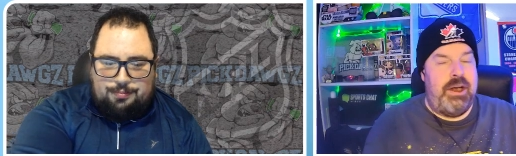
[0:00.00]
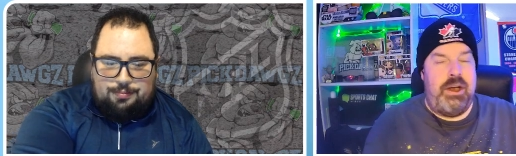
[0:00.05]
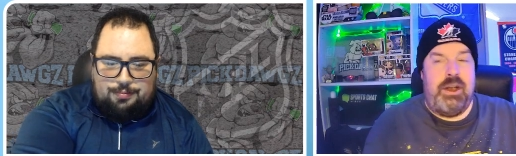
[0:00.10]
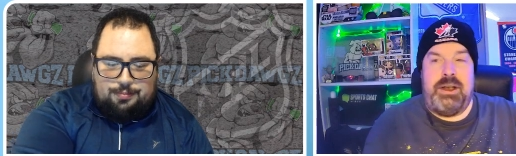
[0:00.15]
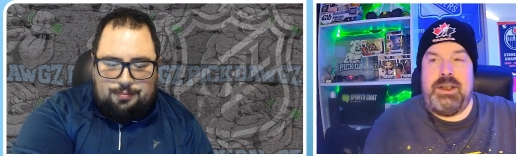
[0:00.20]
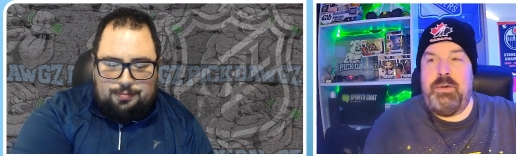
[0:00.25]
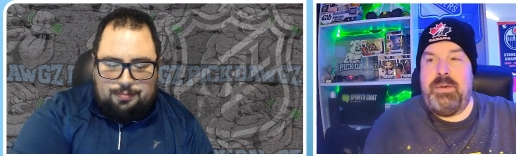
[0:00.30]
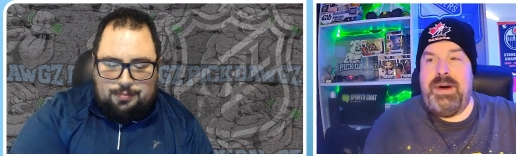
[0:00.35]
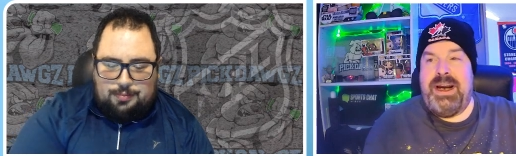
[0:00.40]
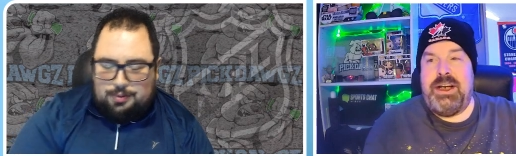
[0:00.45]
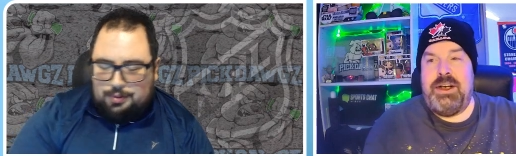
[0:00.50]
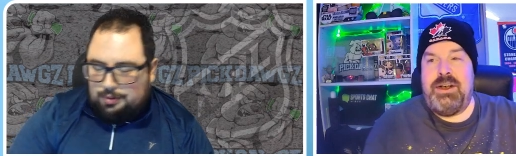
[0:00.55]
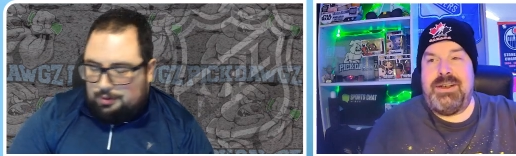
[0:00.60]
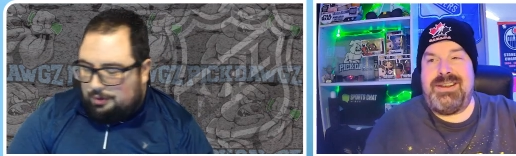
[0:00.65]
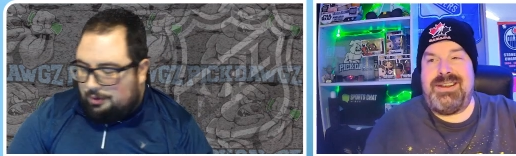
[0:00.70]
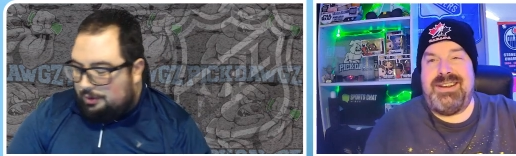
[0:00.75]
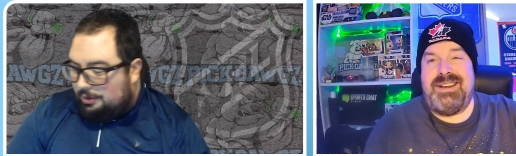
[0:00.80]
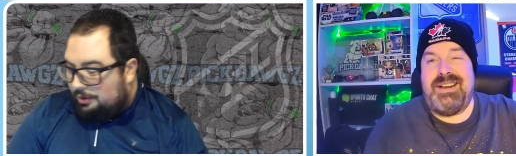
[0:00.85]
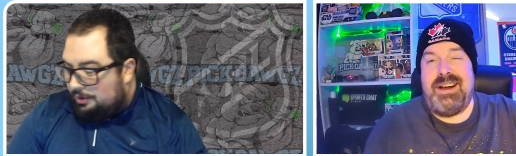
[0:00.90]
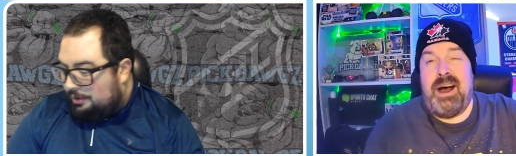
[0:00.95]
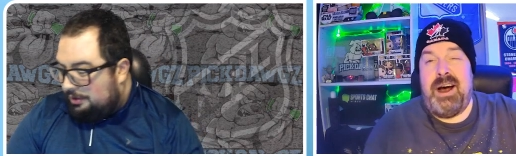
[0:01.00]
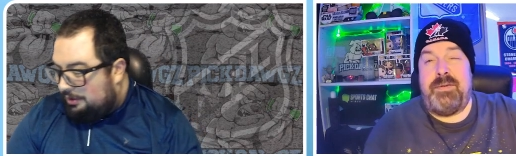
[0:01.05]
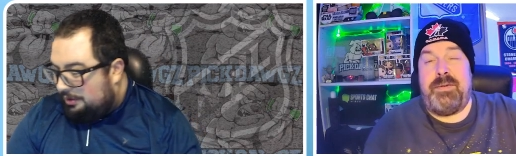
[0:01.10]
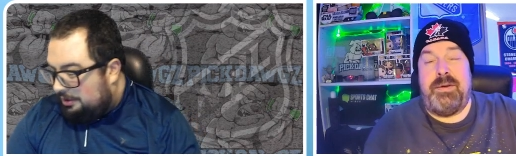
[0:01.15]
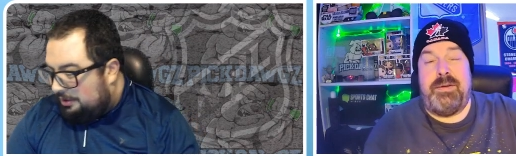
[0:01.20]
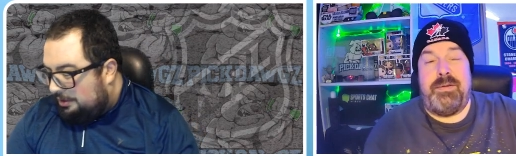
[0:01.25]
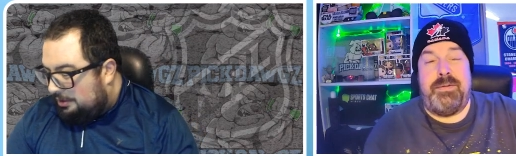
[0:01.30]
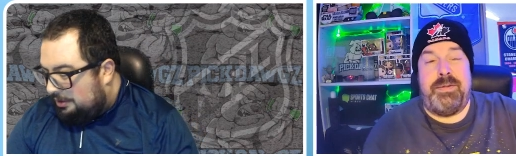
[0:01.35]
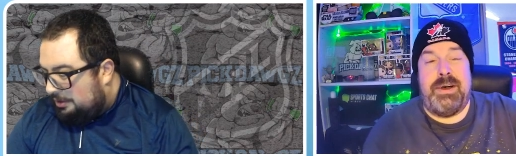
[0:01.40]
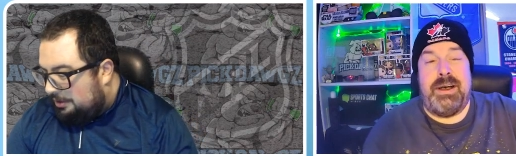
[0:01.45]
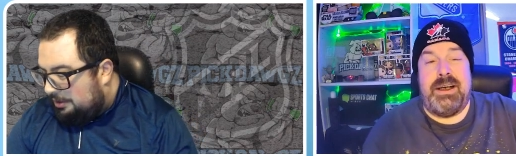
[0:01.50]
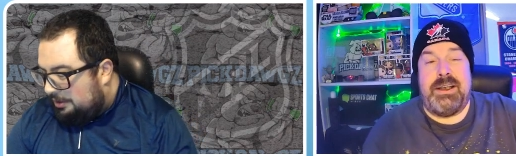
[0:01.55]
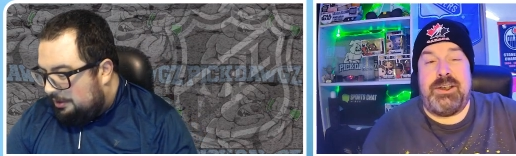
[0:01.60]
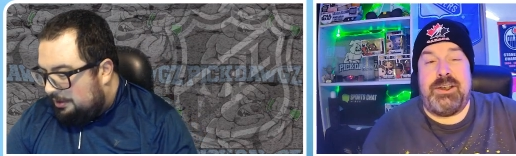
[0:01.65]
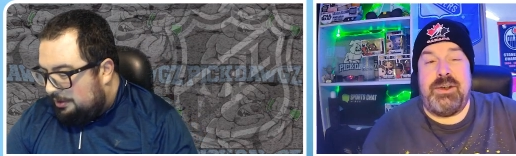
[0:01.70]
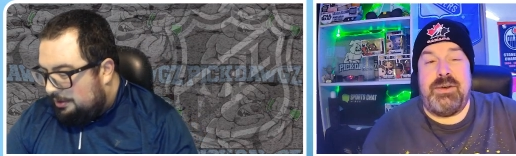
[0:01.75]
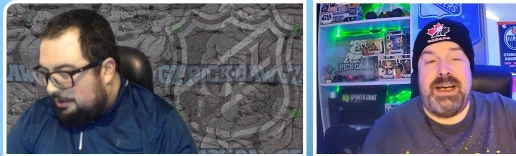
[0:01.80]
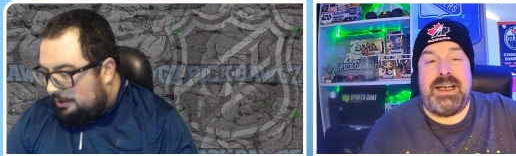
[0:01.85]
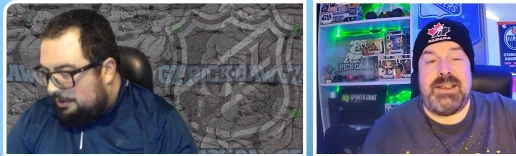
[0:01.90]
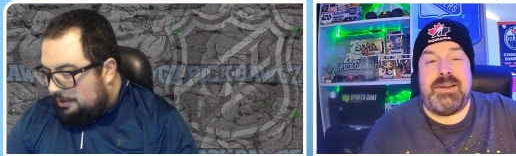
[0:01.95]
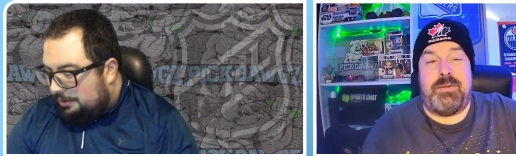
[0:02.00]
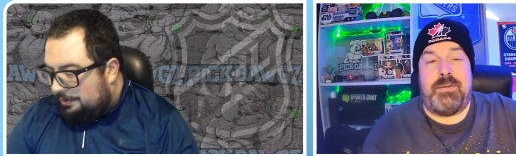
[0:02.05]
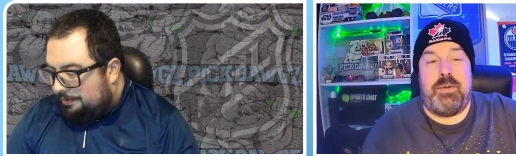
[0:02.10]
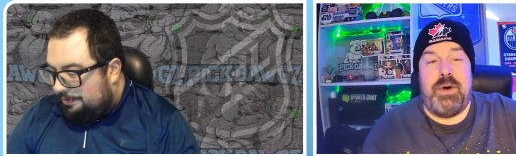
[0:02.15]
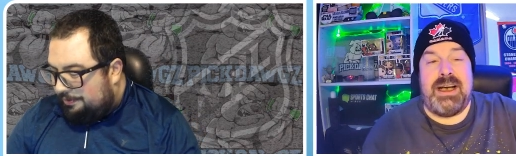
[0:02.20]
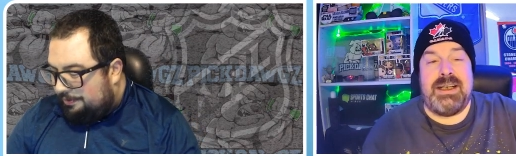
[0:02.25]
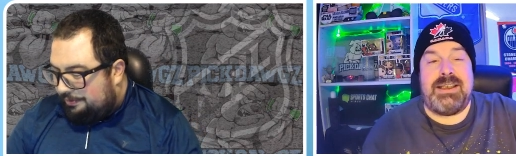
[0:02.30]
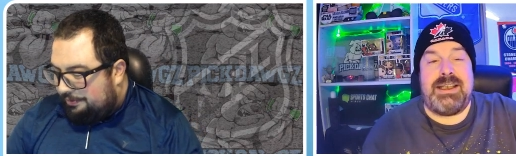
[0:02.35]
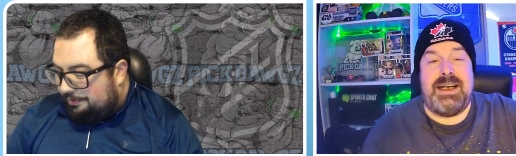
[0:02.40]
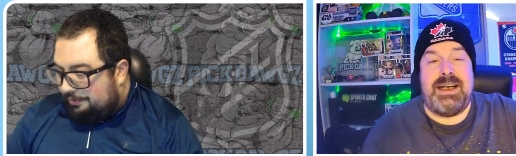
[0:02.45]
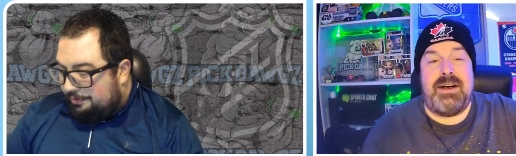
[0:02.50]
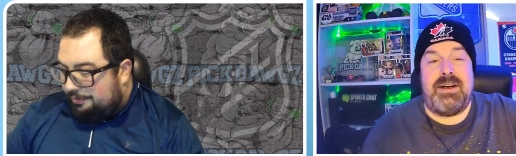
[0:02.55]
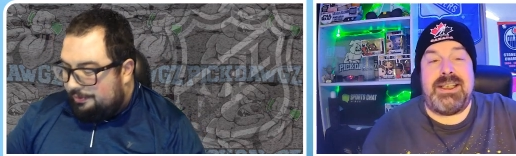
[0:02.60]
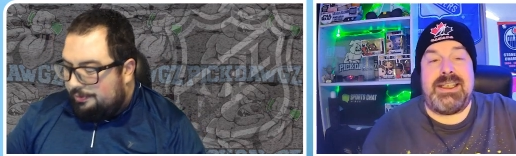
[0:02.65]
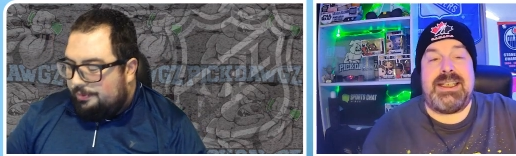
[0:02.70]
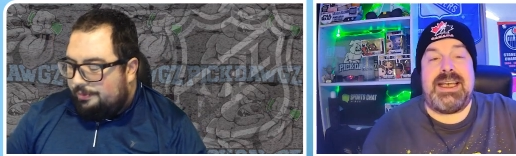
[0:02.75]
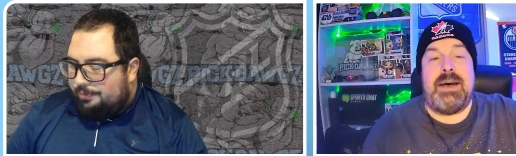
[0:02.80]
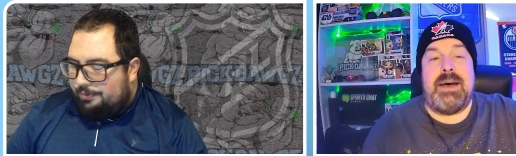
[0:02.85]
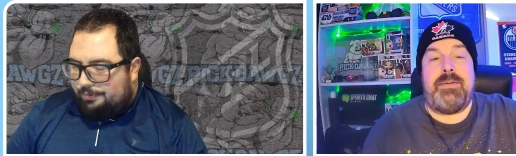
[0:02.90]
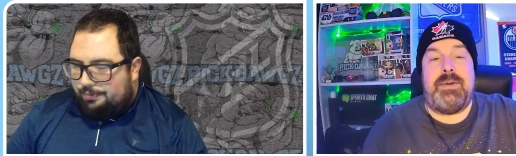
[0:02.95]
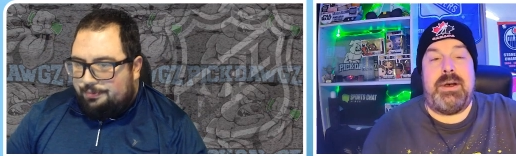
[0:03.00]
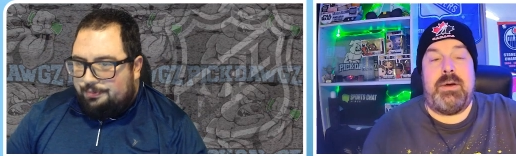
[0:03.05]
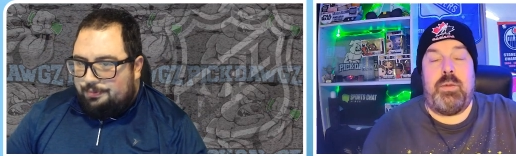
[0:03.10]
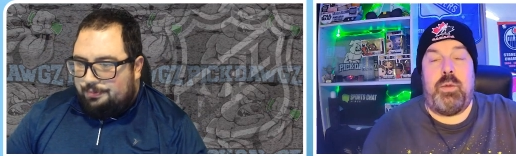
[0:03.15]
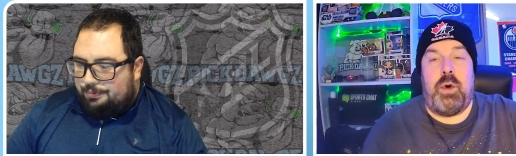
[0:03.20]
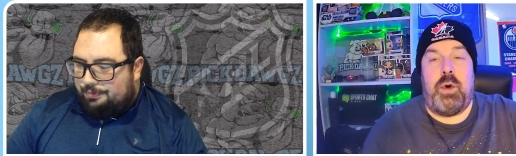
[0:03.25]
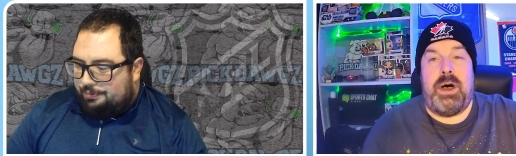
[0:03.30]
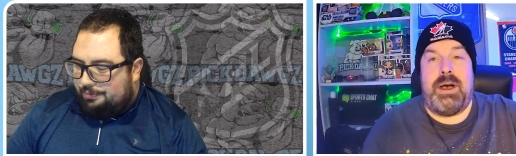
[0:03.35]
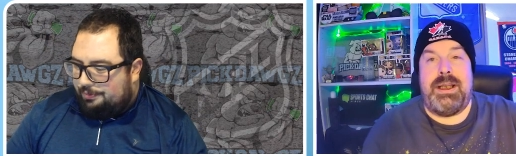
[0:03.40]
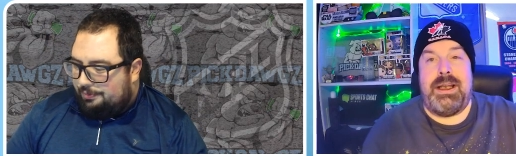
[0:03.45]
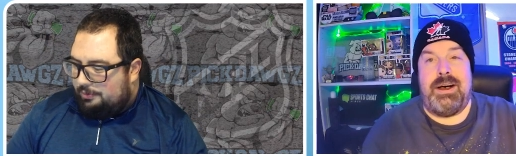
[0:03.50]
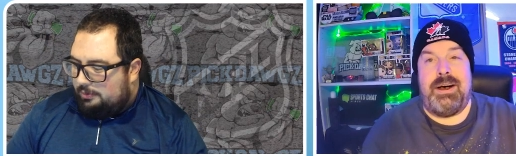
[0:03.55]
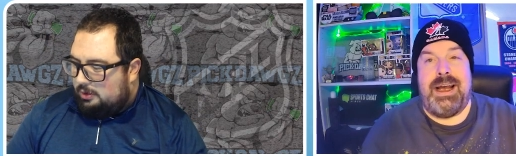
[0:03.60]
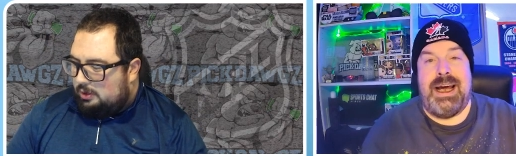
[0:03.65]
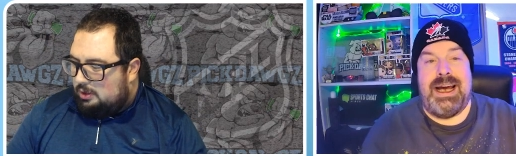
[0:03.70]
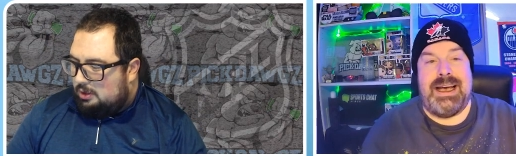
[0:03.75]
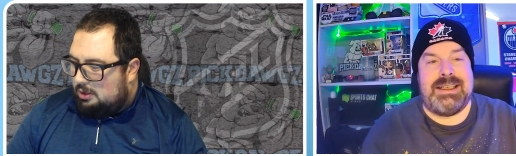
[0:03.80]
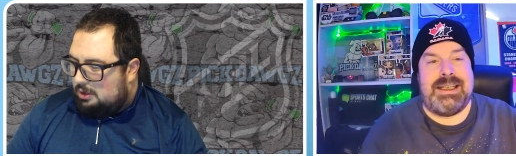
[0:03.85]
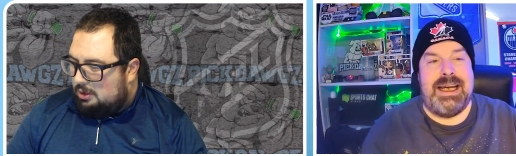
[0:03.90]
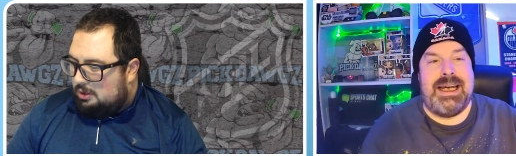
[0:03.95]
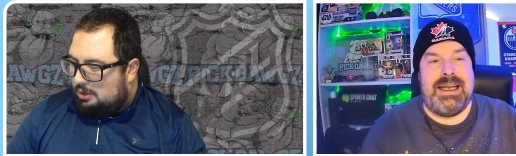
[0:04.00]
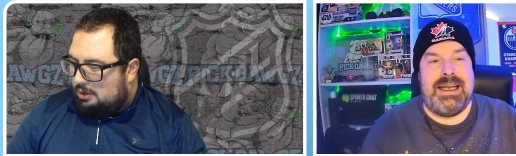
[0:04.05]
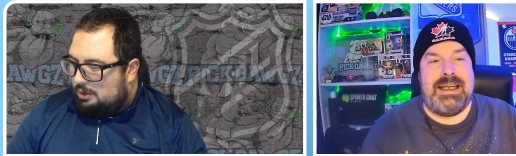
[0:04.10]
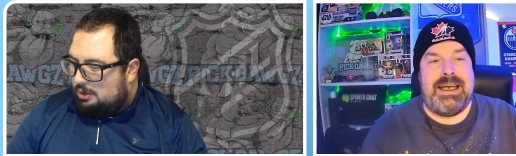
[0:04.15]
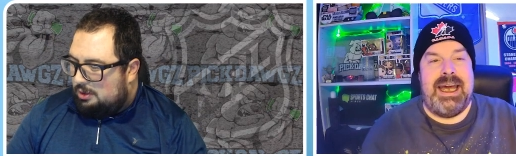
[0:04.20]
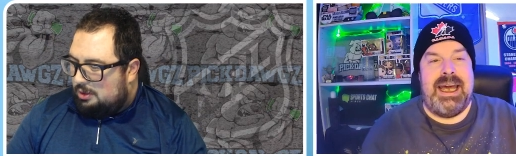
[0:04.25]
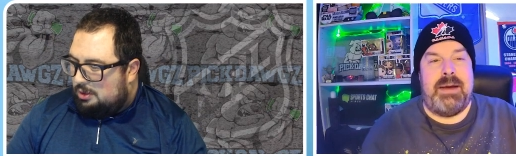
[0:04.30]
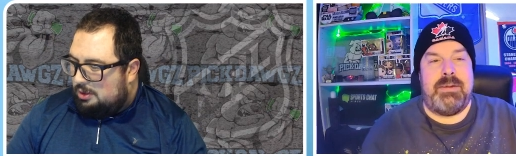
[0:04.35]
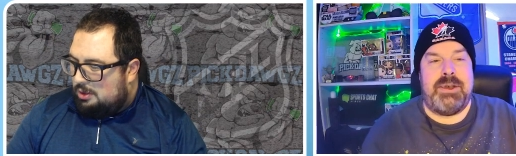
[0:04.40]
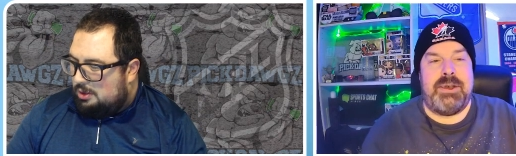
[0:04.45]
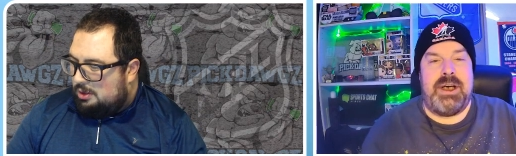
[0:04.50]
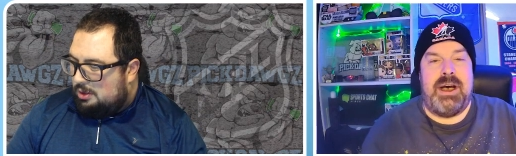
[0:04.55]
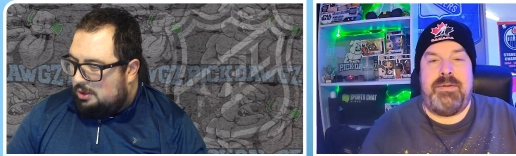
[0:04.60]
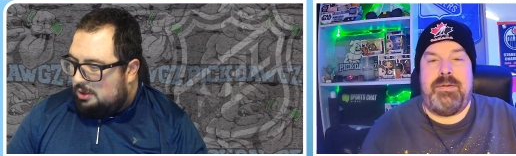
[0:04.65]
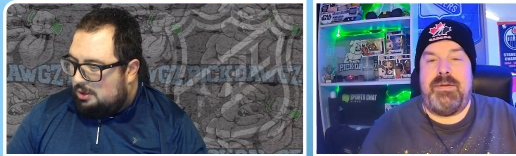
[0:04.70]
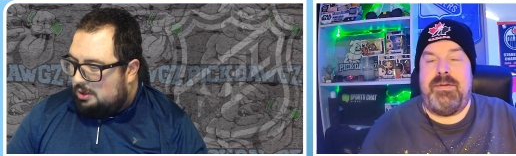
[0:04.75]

Speaker 1: And you look at the Rangers off of 2 days of rest. They are 7-1 in their last 8 games